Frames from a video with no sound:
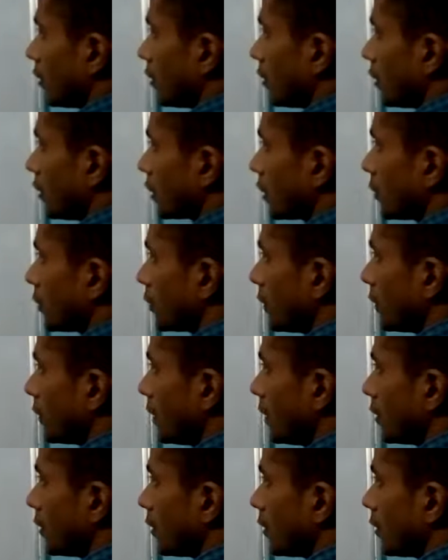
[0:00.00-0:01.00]
it
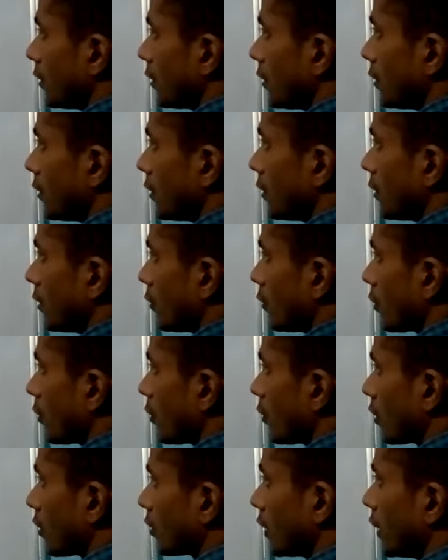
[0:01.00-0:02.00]
be
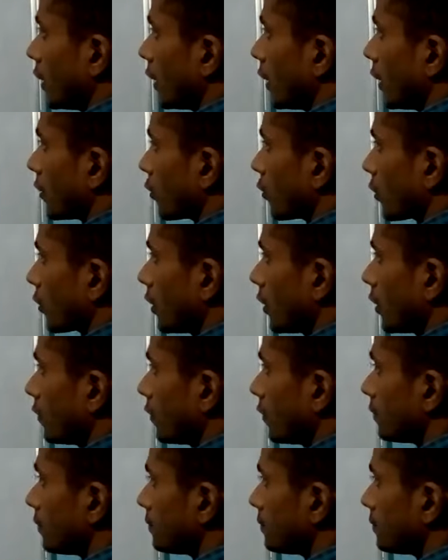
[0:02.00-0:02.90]
what? An, okay?